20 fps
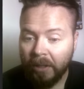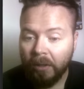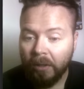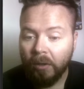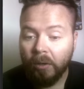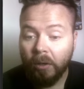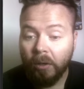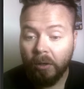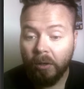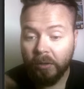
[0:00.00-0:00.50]

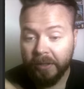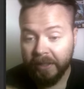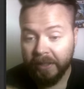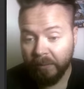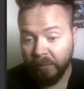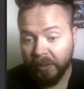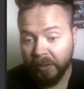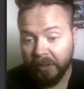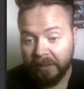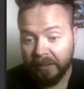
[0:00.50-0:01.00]
Okay,
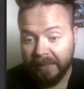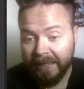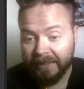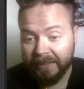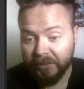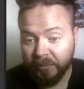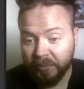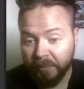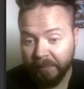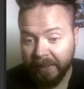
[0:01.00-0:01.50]
we got
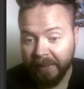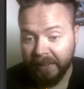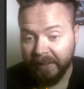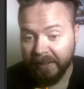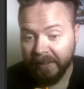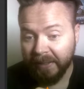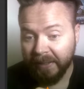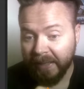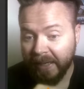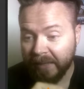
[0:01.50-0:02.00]
last
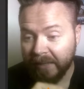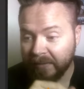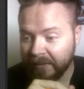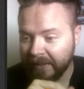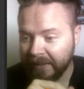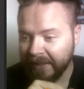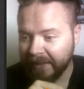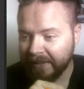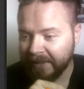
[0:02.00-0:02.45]
remaining acolyte.